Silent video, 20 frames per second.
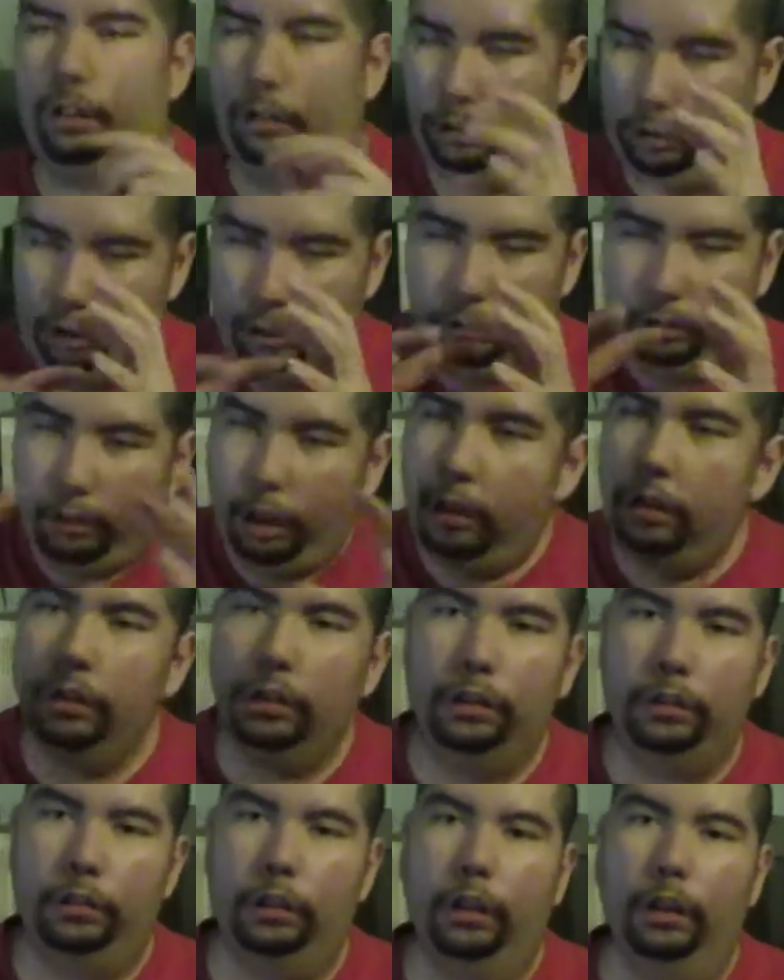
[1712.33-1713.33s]
is the main
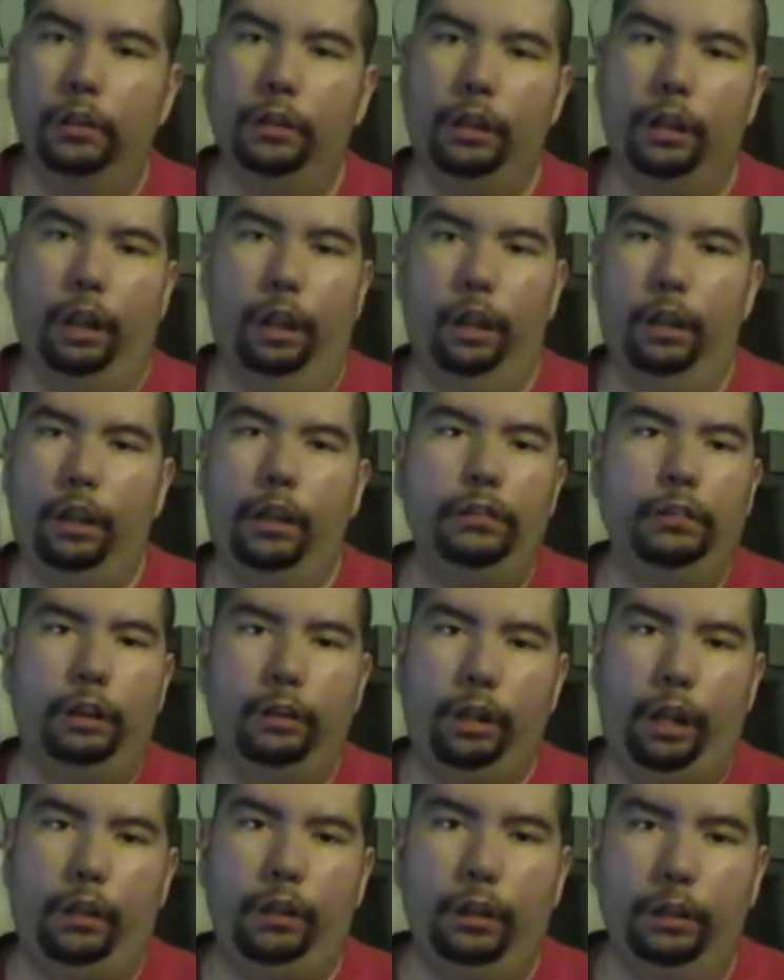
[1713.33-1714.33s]
story arc,
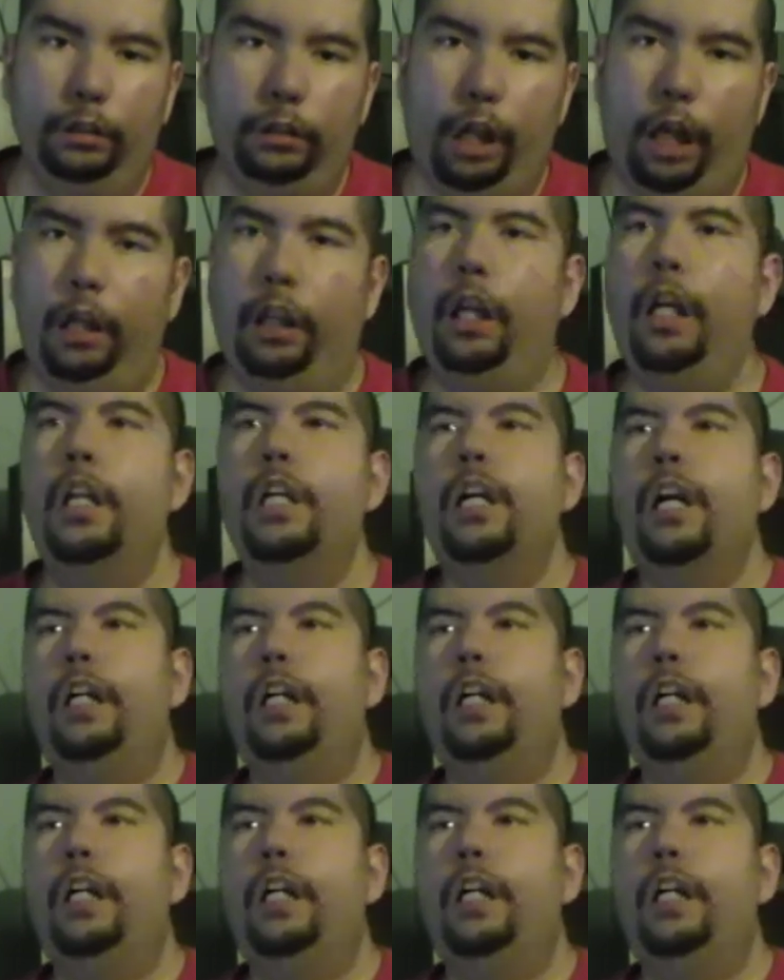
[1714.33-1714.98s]
which I don't like,